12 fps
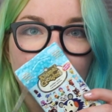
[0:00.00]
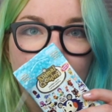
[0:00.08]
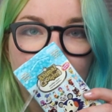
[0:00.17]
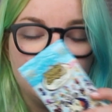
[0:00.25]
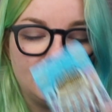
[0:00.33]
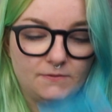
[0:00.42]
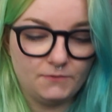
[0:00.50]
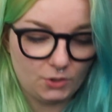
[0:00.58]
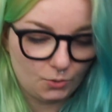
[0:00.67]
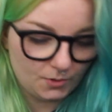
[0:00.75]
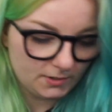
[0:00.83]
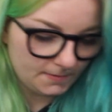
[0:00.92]
season 3
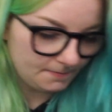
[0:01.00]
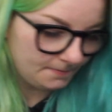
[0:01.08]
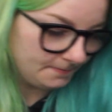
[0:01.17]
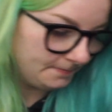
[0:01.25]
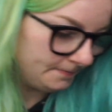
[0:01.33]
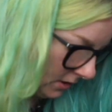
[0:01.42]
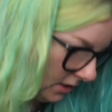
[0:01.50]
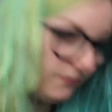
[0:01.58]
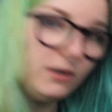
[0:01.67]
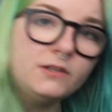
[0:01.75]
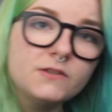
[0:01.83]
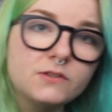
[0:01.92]
opened. I
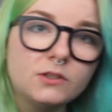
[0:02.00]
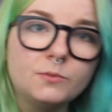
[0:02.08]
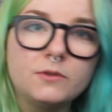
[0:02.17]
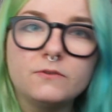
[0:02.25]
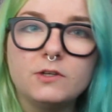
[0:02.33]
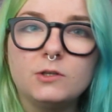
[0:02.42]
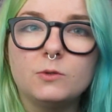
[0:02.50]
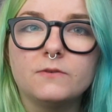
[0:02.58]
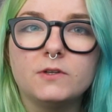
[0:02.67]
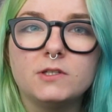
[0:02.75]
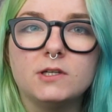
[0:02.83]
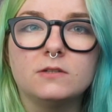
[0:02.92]
feel like this is gonna be a really quick
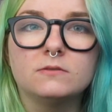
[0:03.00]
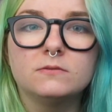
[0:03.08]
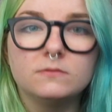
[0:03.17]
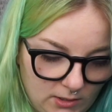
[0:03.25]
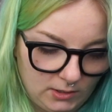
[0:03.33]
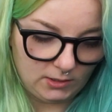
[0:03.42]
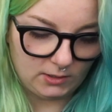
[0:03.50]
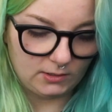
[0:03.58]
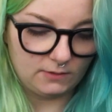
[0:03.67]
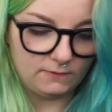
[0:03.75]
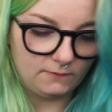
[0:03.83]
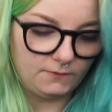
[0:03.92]
video.
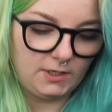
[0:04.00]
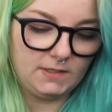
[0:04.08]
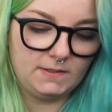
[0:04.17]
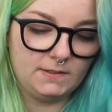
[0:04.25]
Right,